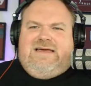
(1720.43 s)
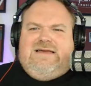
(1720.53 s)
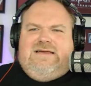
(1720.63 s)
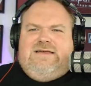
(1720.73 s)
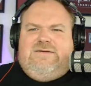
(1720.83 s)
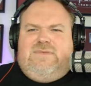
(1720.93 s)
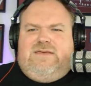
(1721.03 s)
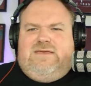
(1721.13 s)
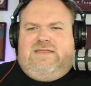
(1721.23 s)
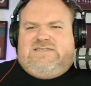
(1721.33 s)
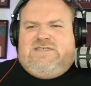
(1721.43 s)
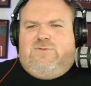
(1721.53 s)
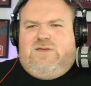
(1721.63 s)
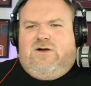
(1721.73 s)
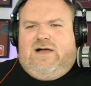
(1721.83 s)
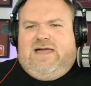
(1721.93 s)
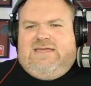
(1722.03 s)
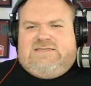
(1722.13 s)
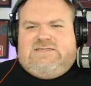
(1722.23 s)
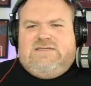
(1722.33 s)
Let's see what we got.
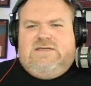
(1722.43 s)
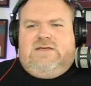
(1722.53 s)
8,